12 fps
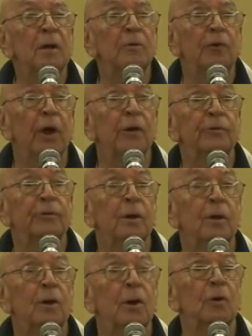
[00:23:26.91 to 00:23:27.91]
Jeff,
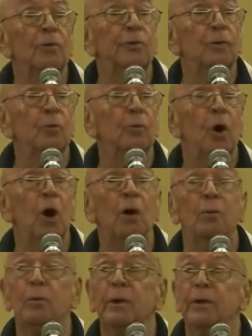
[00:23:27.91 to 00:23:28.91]
stir closer,
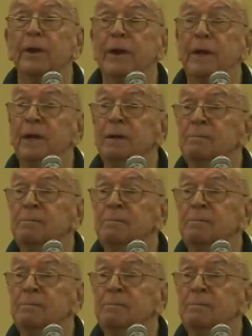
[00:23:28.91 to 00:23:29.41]
walk with thee.